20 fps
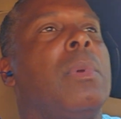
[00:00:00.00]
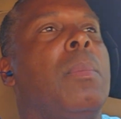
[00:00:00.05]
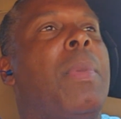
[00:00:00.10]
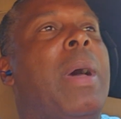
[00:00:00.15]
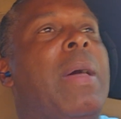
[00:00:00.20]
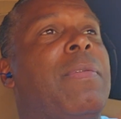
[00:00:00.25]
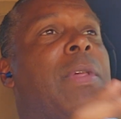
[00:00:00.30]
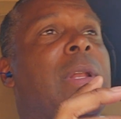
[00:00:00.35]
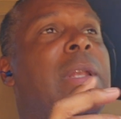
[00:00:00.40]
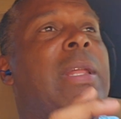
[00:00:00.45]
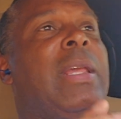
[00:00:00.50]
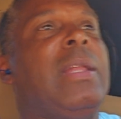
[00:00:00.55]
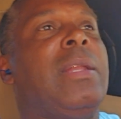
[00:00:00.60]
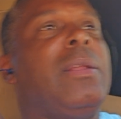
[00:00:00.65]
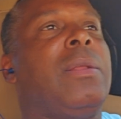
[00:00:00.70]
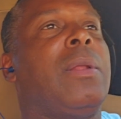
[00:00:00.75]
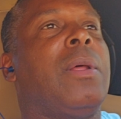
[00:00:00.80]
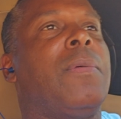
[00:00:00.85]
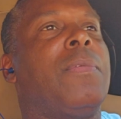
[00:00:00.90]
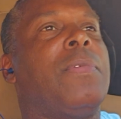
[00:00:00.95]
the
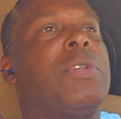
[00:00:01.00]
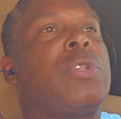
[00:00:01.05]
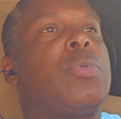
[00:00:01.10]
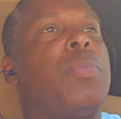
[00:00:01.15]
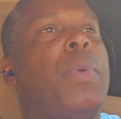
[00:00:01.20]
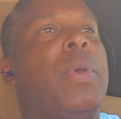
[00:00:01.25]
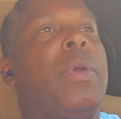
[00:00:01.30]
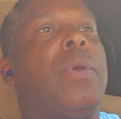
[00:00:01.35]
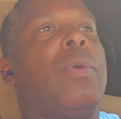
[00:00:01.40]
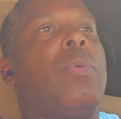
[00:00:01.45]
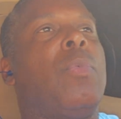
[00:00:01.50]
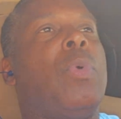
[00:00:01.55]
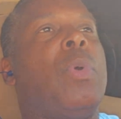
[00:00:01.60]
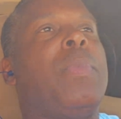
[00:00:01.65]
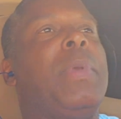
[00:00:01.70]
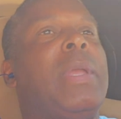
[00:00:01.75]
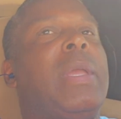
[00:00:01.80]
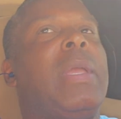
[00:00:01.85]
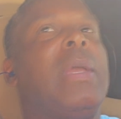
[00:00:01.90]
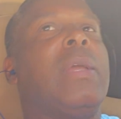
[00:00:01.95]
leading of the Spirit, we
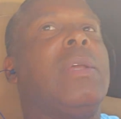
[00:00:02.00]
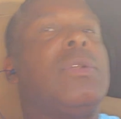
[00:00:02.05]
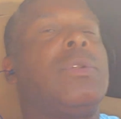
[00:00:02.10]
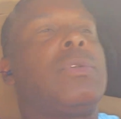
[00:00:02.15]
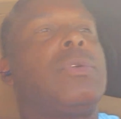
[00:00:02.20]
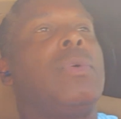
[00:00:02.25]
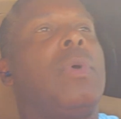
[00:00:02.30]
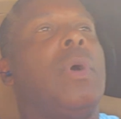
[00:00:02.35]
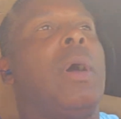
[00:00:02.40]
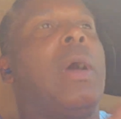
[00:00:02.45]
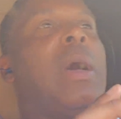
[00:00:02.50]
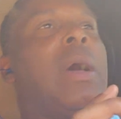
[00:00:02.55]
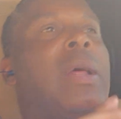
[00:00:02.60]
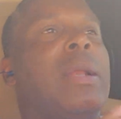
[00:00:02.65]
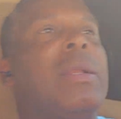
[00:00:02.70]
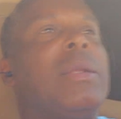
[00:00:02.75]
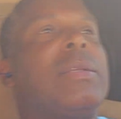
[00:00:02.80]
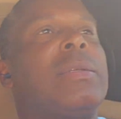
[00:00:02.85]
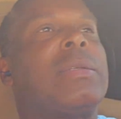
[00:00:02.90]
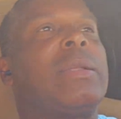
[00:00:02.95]
begin to
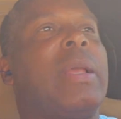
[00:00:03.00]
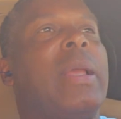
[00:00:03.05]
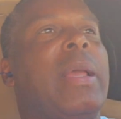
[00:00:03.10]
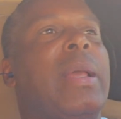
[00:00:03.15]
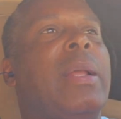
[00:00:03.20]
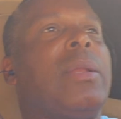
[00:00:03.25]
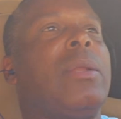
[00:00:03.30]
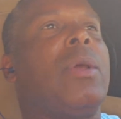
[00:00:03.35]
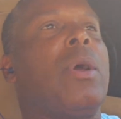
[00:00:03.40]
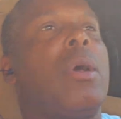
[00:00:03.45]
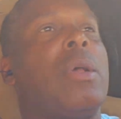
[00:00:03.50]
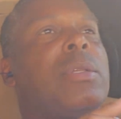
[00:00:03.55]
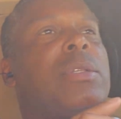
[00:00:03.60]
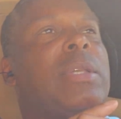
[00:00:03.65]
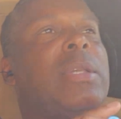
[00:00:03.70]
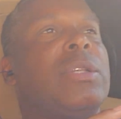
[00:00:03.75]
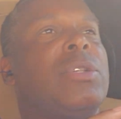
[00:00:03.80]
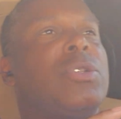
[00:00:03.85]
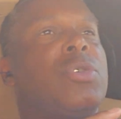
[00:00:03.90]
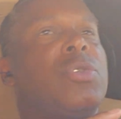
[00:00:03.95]
understand God's
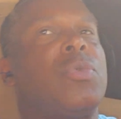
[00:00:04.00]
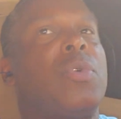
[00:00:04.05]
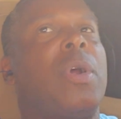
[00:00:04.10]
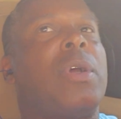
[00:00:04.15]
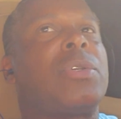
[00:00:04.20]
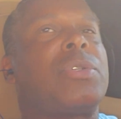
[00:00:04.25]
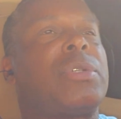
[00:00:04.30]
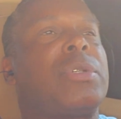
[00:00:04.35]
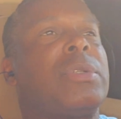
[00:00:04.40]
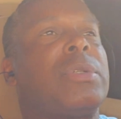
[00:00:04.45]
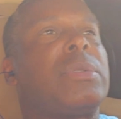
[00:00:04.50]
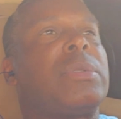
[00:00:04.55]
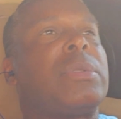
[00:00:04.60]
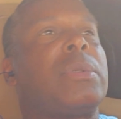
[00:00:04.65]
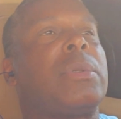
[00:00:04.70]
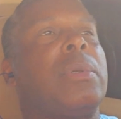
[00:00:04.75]
instructions.